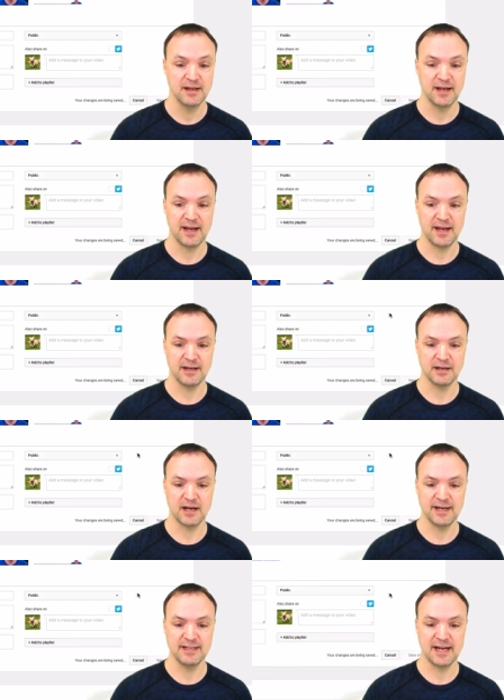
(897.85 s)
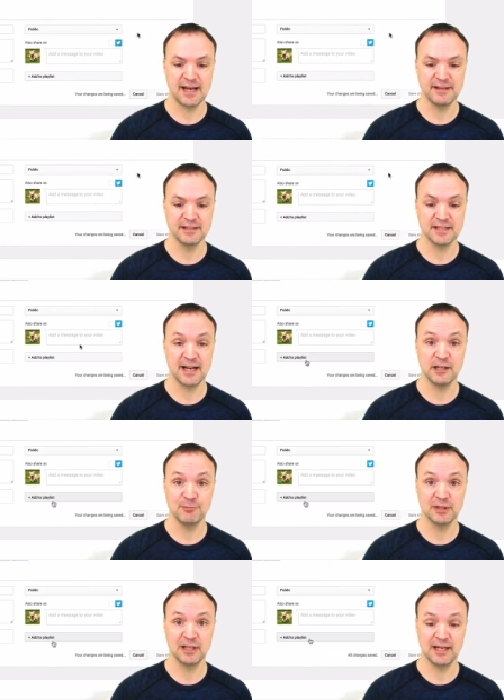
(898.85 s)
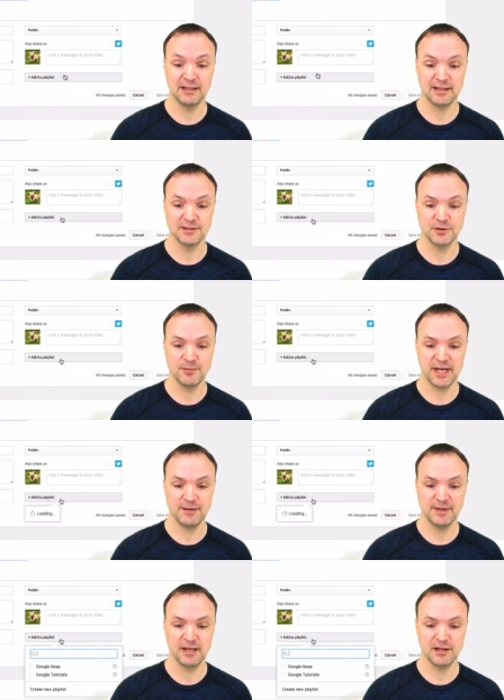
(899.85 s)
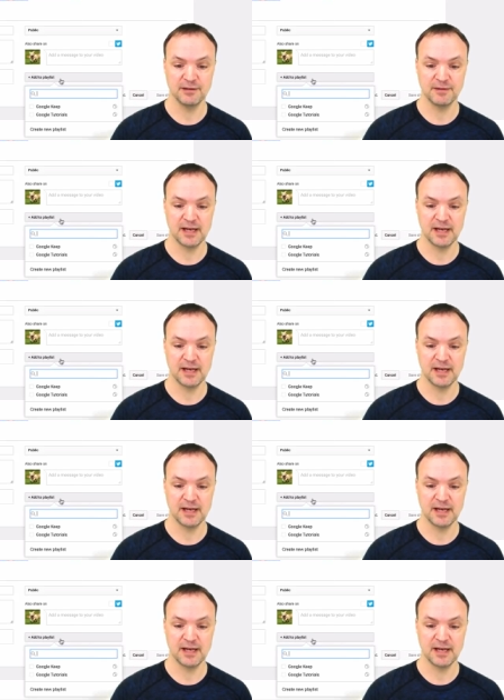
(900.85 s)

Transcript: And I didn't add this to any playlist. So maybe I'll